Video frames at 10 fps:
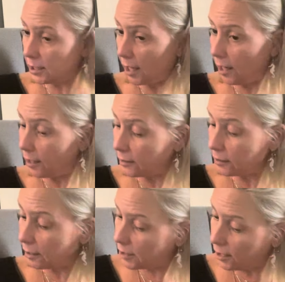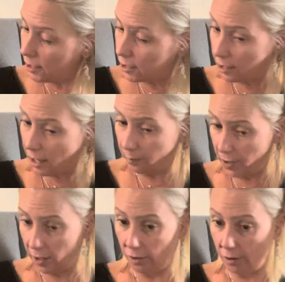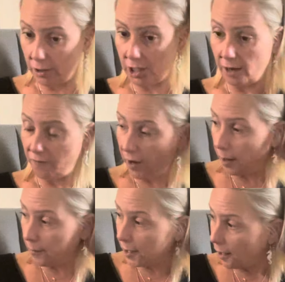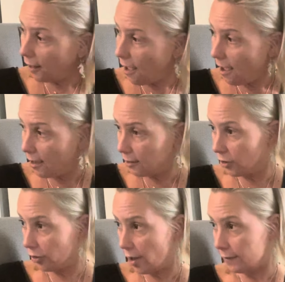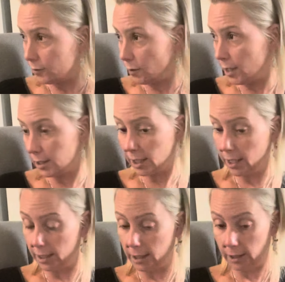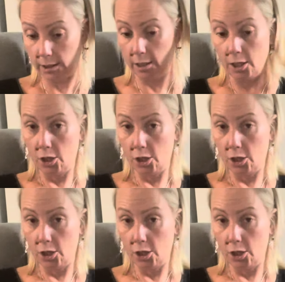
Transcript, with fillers: Uh, there's a need to like be close to your family and your loved ones because